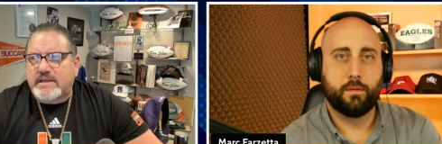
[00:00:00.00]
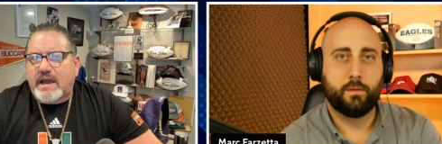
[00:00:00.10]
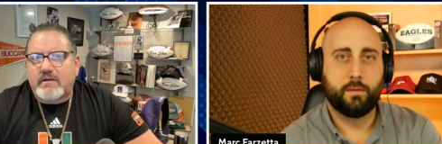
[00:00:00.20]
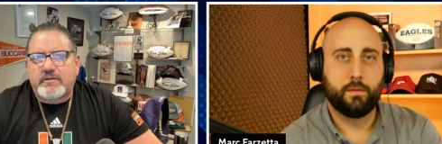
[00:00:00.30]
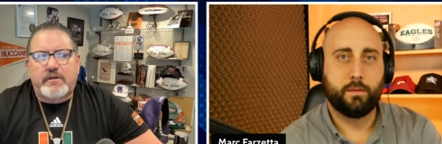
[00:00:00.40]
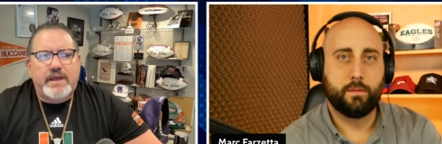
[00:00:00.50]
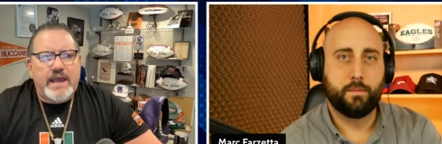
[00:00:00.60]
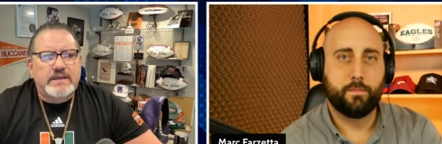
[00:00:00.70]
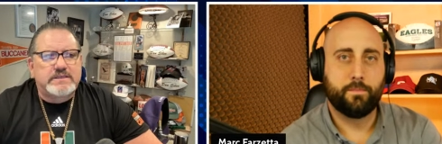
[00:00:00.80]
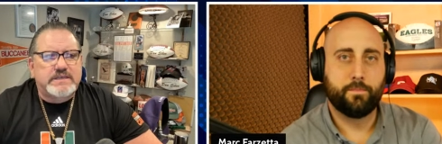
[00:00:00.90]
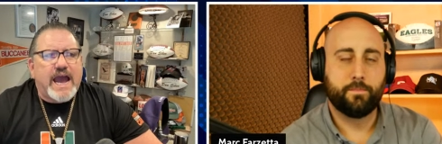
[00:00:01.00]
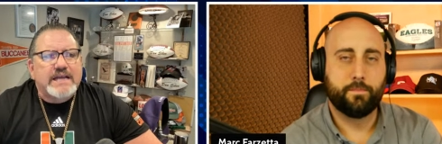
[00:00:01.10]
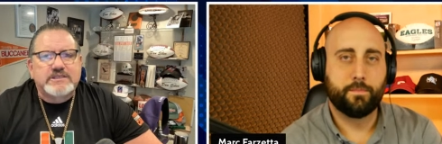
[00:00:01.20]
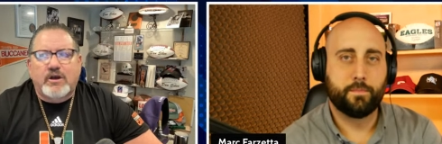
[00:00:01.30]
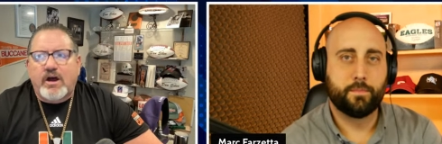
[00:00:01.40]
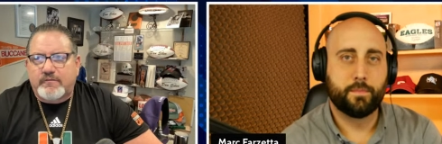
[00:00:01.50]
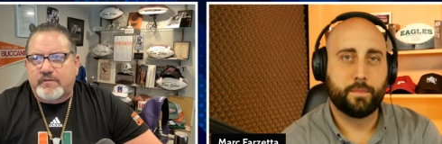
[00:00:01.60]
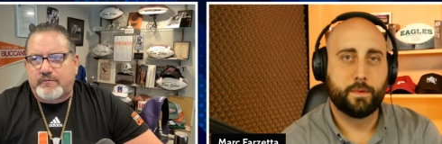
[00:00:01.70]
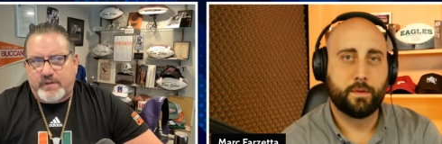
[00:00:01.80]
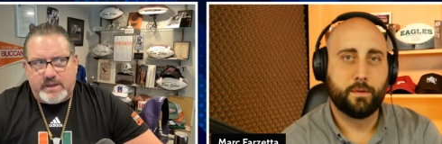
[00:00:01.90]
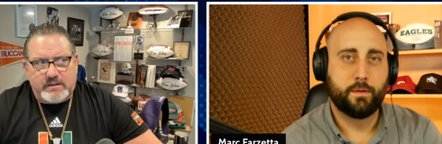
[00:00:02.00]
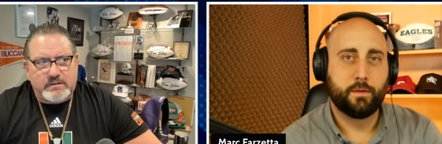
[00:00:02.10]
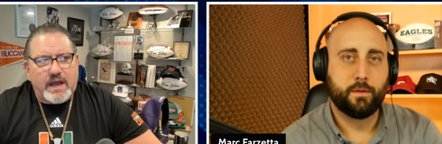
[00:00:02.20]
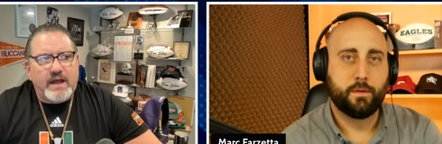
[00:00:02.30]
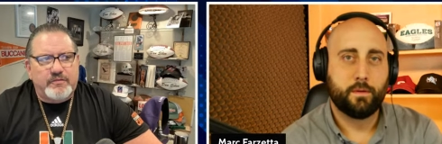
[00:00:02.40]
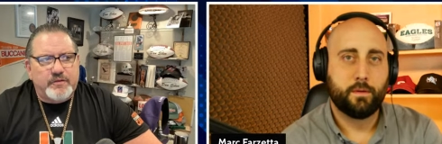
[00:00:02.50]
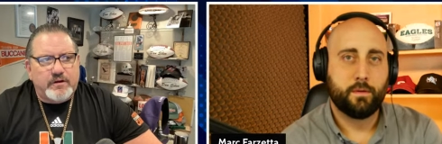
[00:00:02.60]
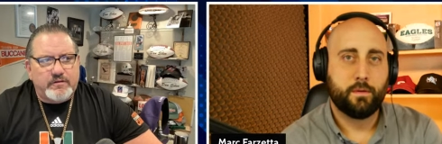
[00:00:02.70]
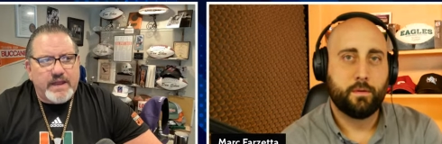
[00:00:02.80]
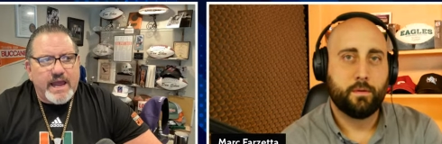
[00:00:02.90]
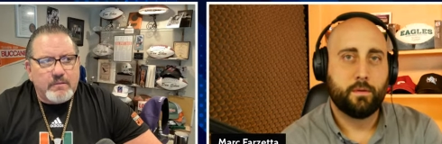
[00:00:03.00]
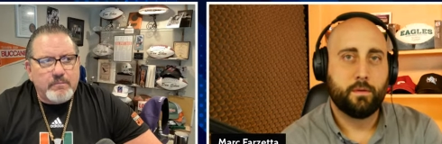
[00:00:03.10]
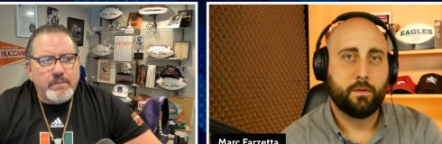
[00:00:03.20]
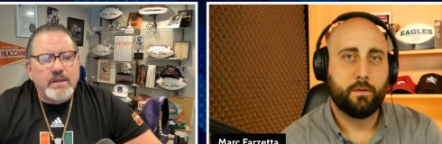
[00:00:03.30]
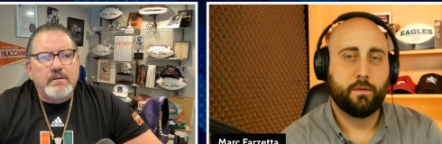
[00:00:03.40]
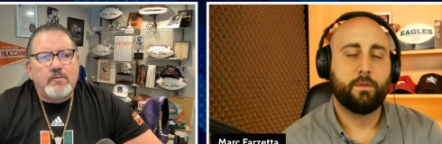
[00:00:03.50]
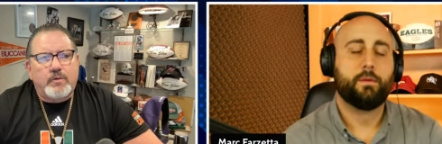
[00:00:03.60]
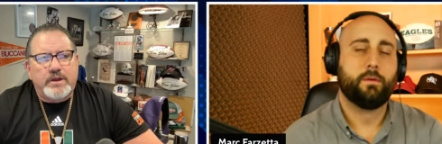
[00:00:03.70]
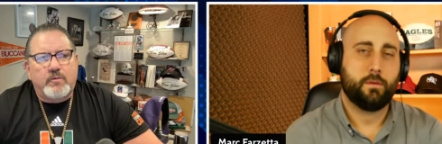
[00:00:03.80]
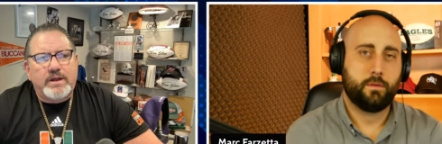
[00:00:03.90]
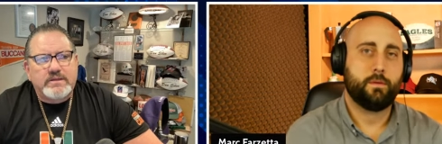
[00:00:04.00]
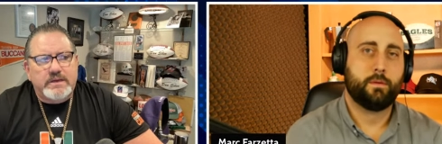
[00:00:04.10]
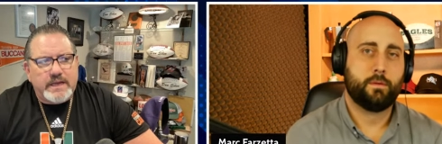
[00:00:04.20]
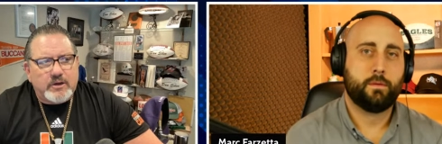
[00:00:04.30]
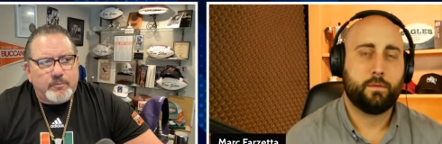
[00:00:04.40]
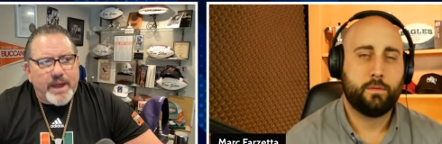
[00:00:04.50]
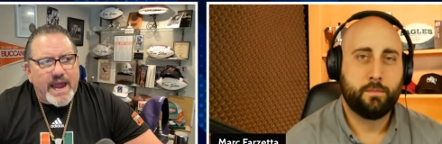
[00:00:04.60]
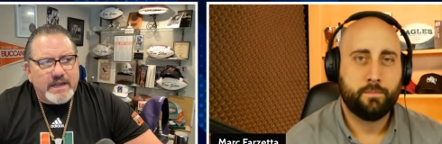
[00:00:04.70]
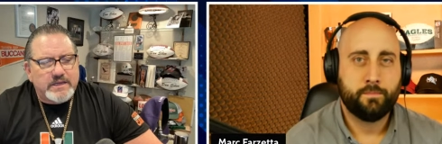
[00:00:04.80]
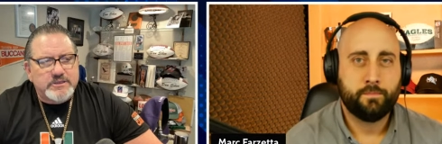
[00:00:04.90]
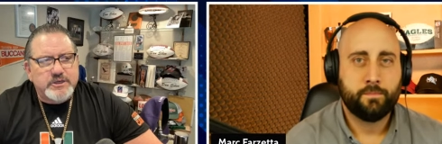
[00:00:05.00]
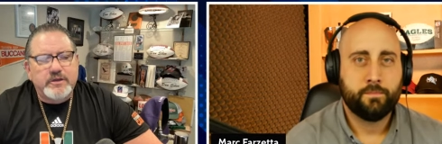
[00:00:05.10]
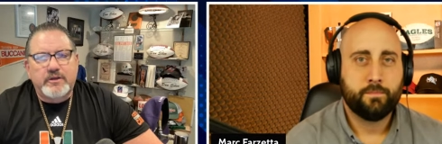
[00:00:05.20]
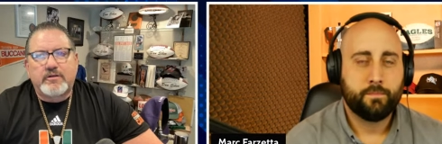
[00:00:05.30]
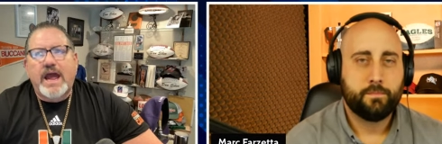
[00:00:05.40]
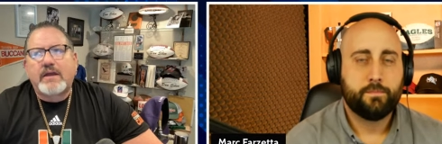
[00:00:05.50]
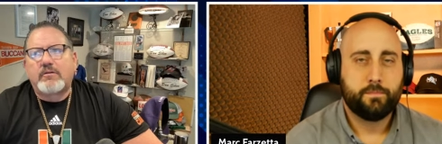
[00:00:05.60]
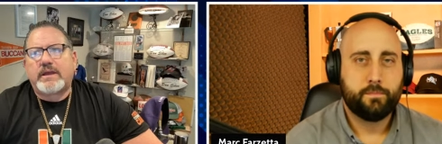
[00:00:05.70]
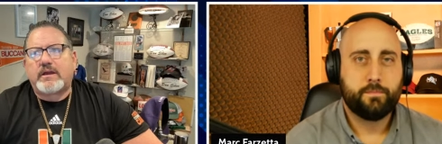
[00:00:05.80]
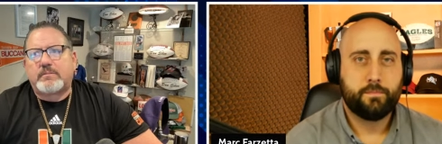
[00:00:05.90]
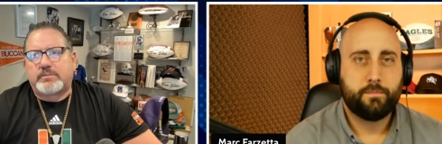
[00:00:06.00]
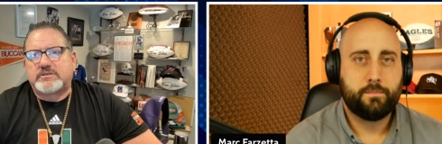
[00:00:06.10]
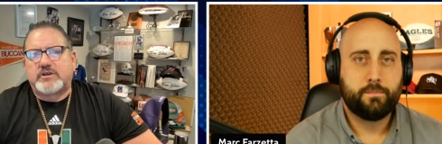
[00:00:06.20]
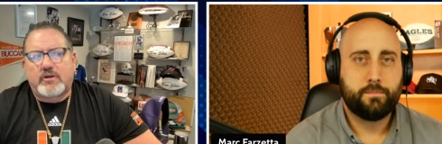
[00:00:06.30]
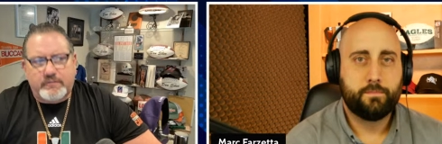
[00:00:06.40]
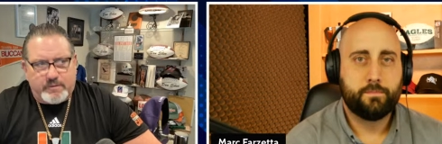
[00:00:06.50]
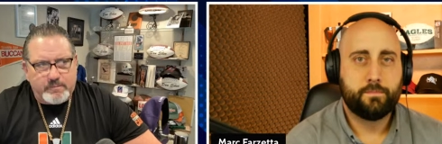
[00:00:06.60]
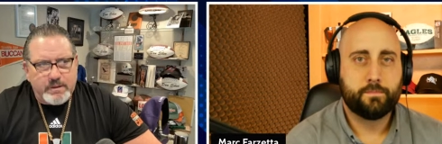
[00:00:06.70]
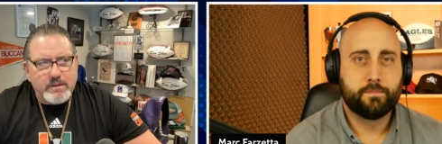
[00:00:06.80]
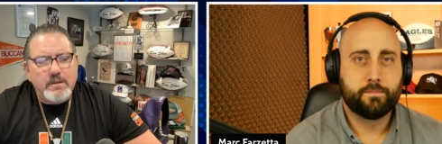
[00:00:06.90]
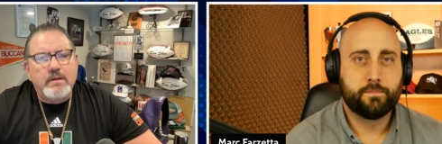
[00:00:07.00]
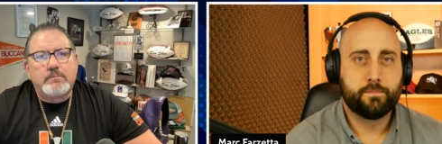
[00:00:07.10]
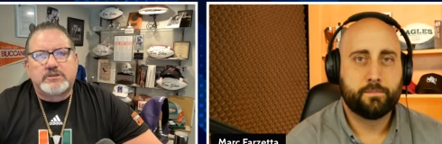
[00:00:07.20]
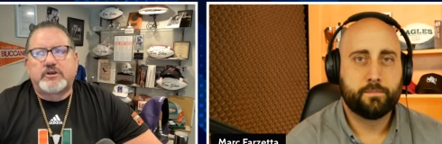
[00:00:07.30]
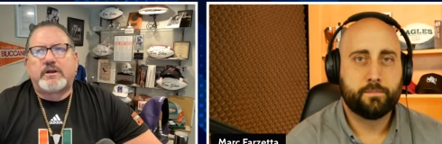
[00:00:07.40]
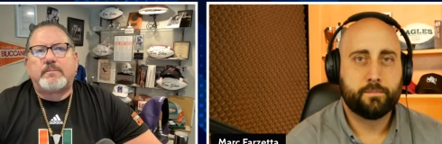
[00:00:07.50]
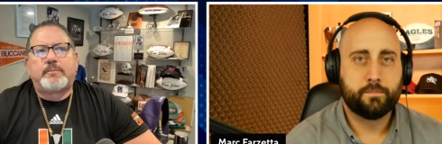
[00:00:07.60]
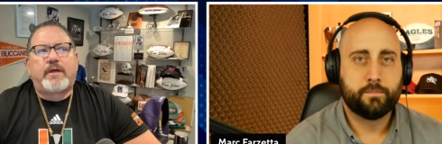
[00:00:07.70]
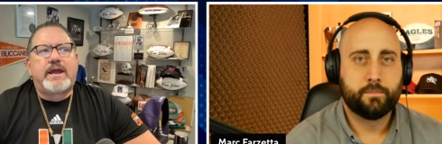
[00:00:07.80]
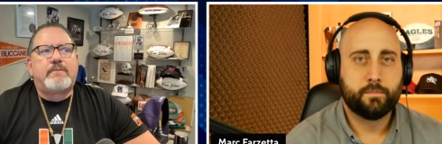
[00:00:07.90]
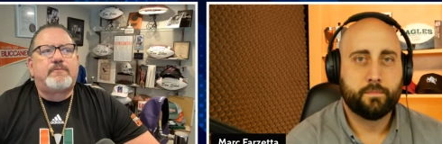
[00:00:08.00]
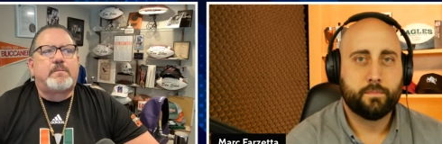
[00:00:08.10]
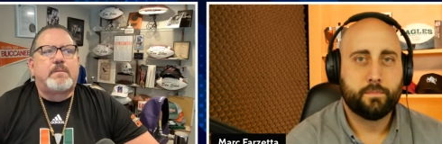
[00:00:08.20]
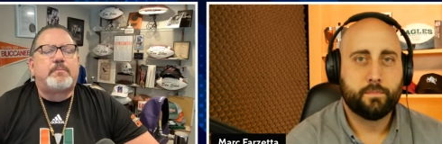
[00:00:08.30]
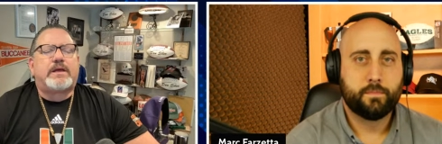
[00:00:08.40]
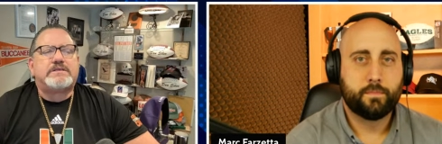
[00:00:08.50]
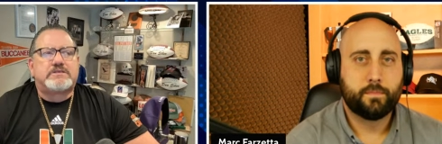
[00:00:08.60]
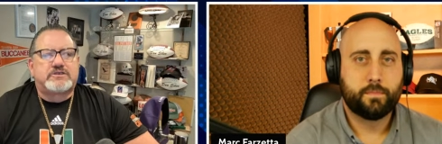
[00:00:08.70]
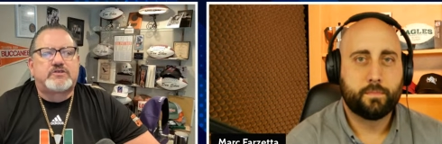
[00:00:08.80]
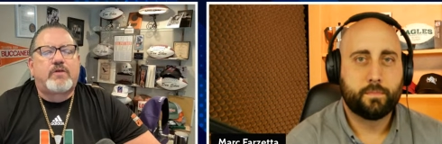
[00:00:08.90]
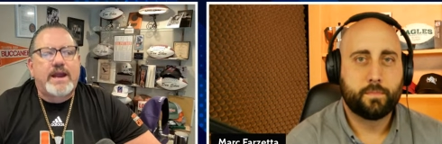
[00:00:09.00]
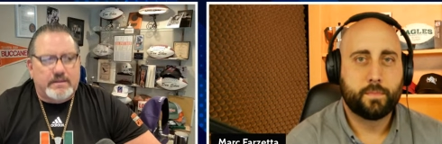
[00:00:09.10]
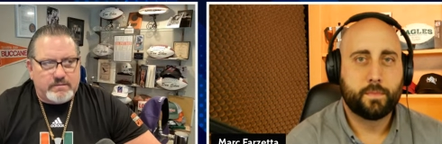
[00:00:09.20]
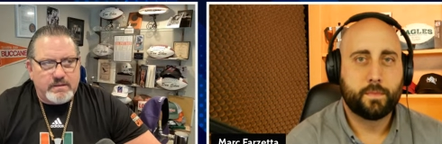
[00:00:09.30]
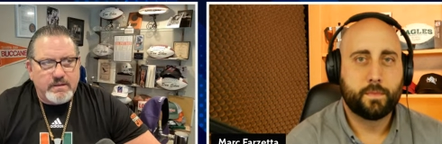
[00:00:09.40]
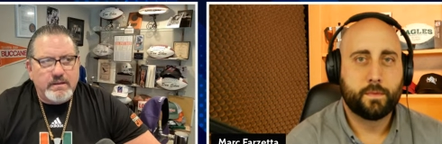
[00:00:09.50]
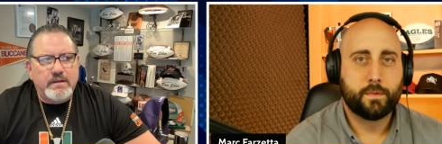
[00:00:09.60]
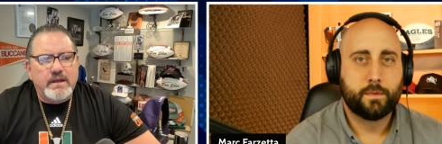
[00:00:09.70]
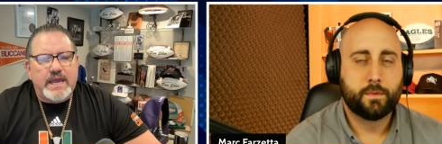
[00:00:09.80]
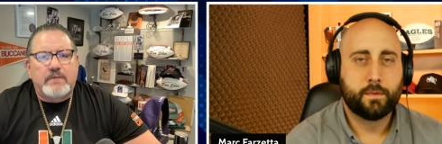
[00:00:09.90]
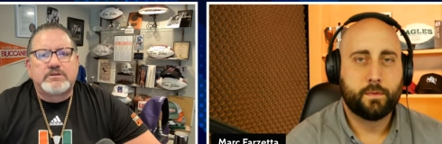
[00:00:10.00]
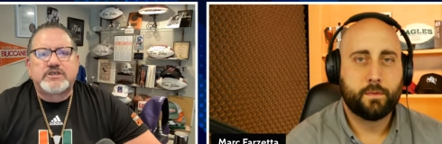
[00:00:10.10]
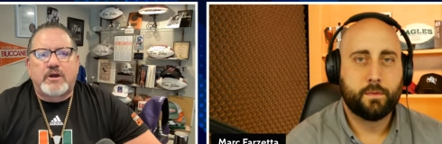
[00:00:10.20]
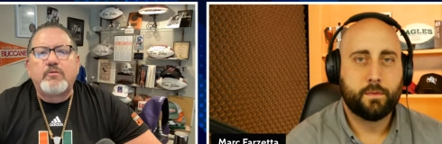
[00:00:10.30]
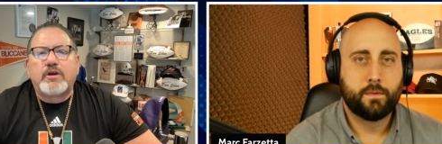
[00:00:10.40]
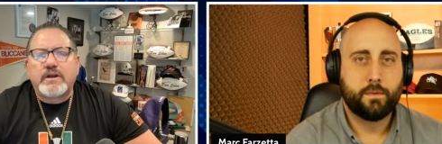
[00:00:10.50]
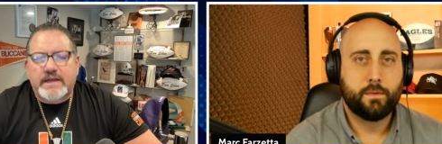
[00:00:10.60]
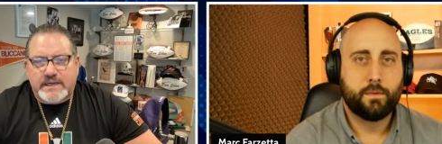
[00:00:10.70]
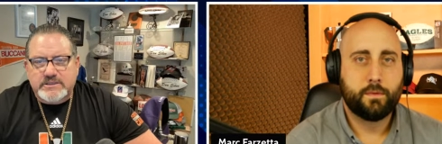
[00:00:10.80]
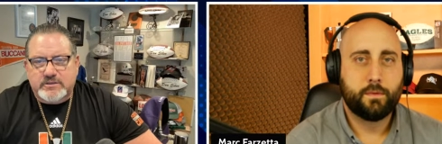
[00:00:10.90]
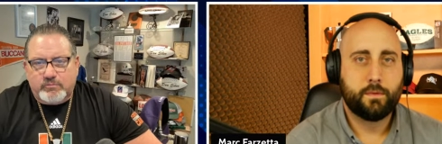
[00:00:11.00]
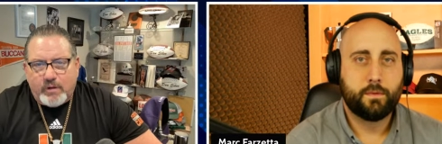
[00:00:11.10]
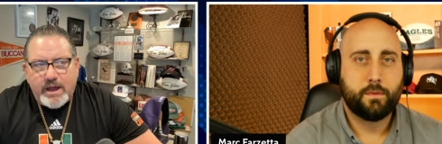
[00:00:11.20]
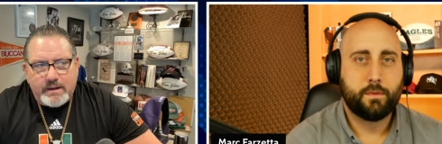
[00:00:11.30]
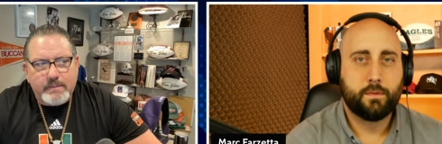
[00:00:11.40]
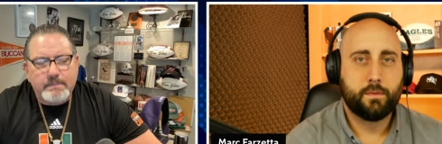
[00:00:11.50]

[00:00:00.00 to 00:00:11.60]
Speaker 1: down, you yanked his ass off the field on third down. When you went to nickel package, you're not only going to preserve him, but you're going to play him from a place of strength. He was so good against the run.